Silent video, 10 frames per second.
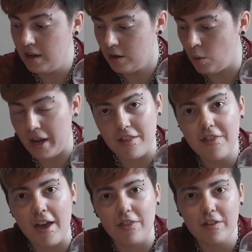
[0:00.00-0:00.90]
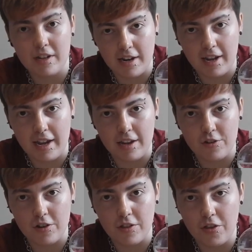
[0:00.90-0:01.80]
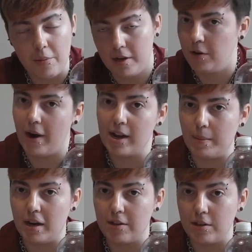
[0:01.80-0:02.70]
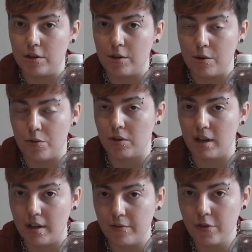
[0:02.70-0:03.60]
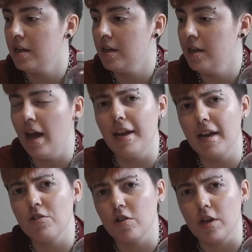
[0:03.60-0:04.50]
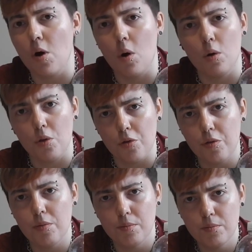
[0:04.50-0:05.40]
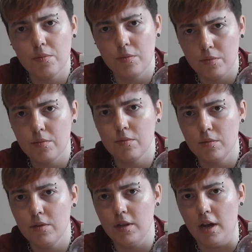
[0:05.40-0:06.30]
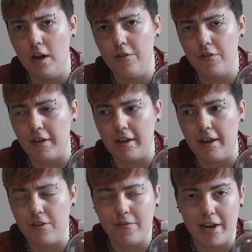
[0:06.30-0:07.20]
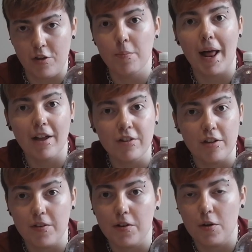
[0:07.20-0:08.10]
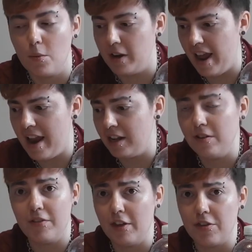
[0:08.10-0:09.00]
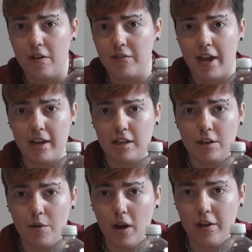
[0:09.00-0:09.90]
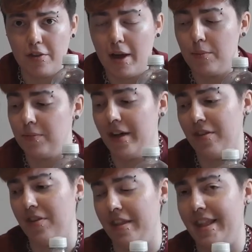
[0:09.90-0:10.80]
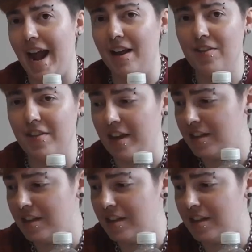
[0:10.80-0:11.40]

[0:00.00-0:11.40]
quite intense cleaning agents, I'm going to recommend that you use gloves and actually goggles. Just in case of any splashes. You don't want any of this stuff getting in your eyes. That's nasty,